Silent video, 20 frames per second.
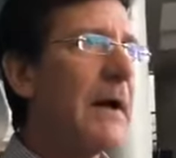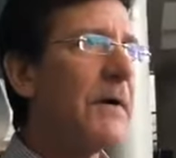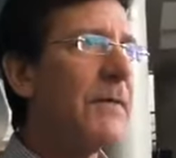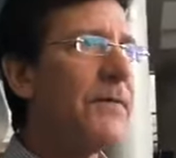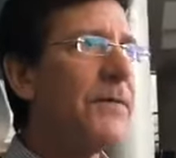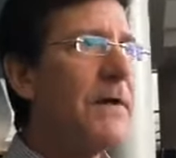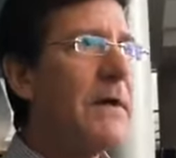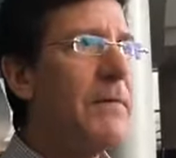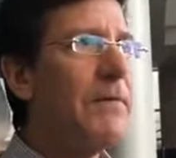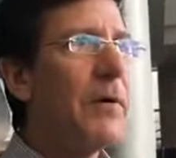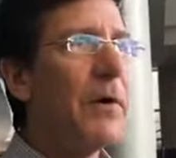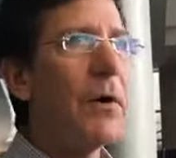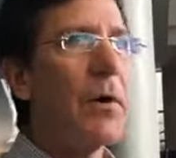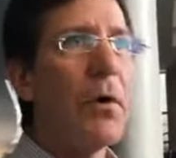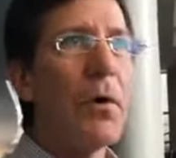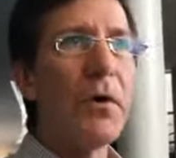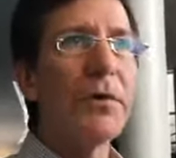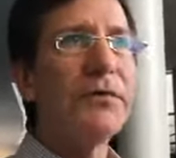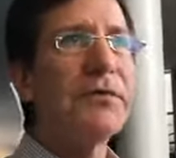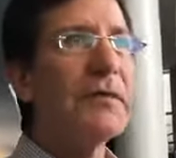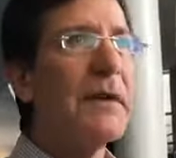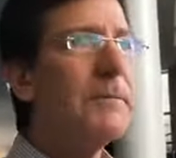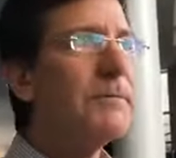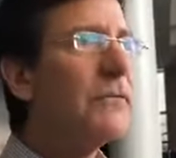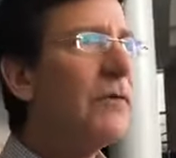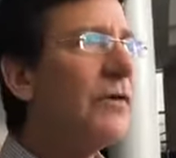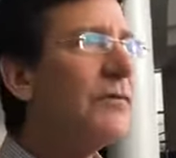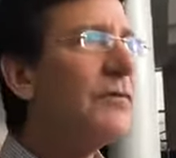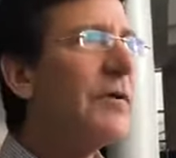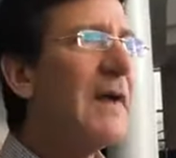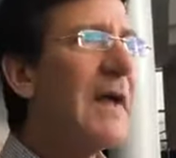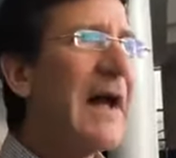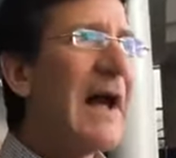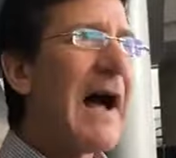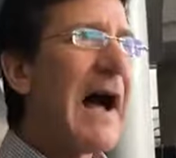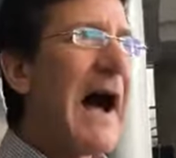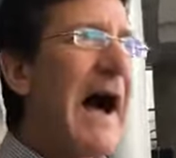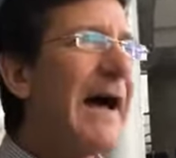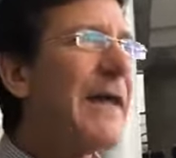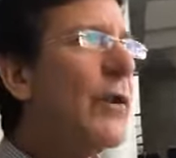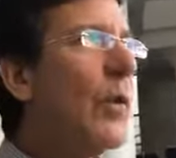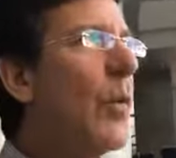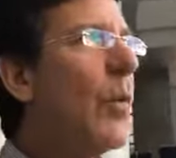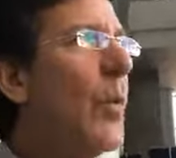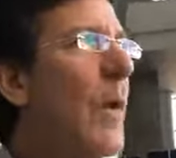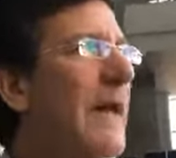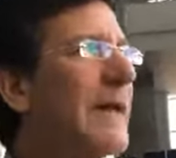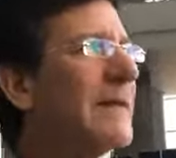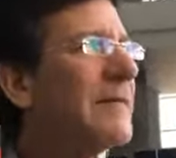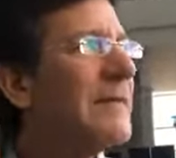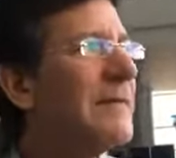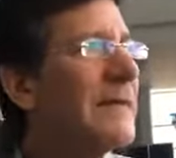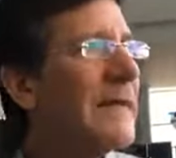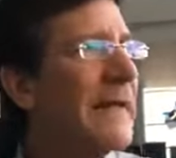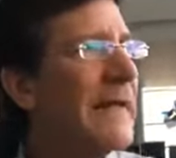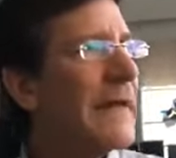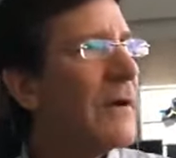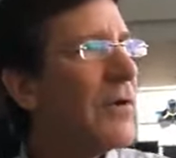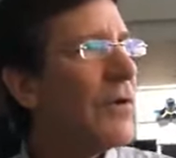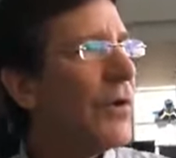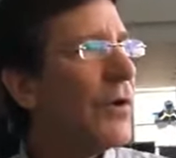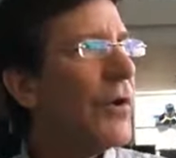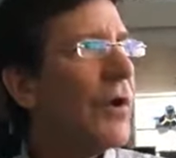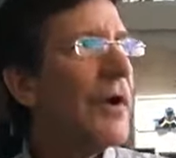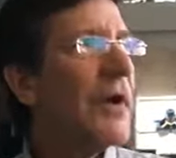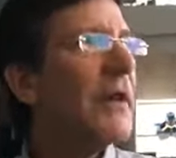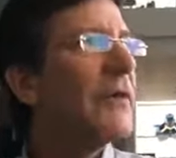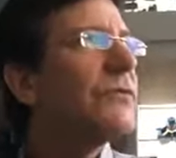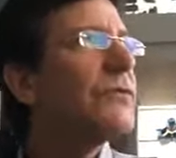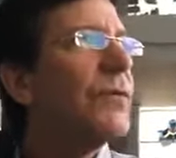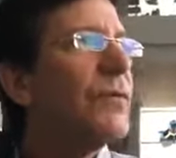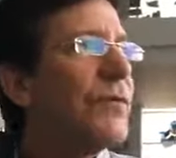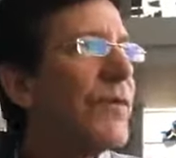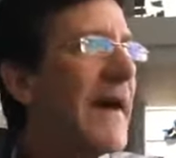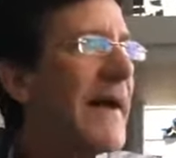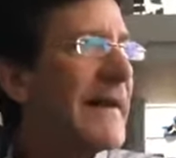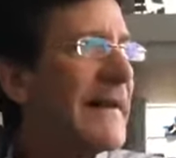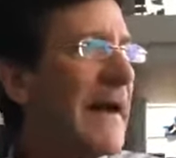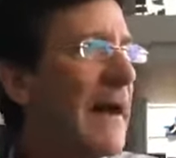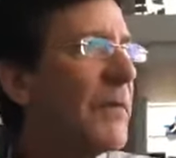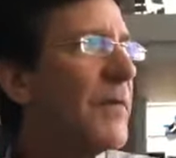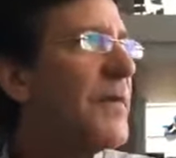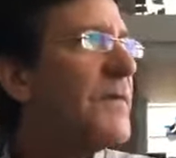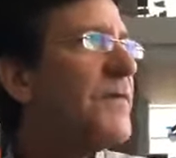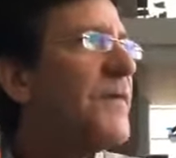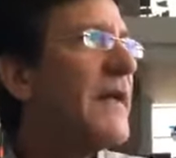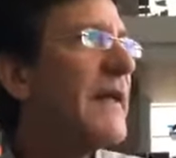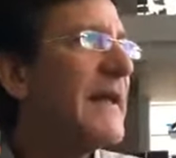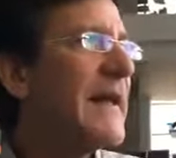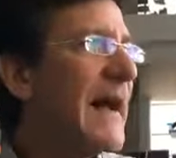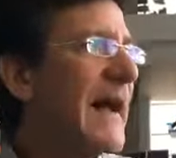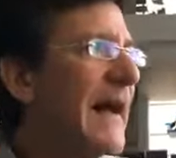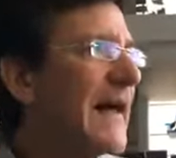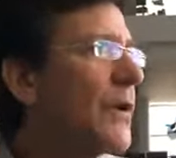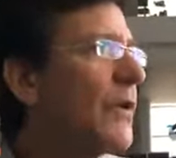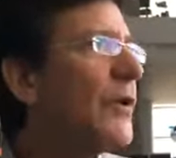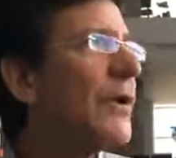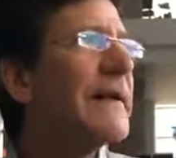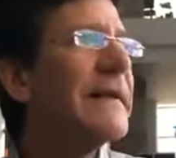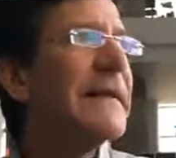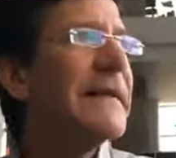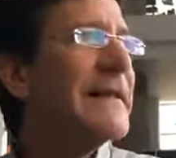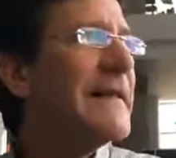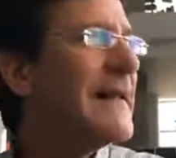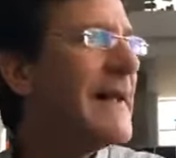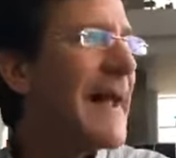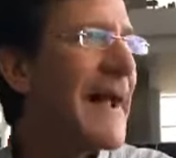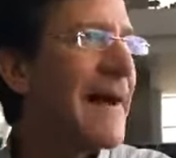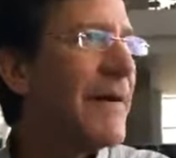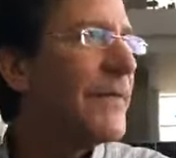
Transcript: fever or symptoms, I don't want the coroner to find out if he had or didn't have.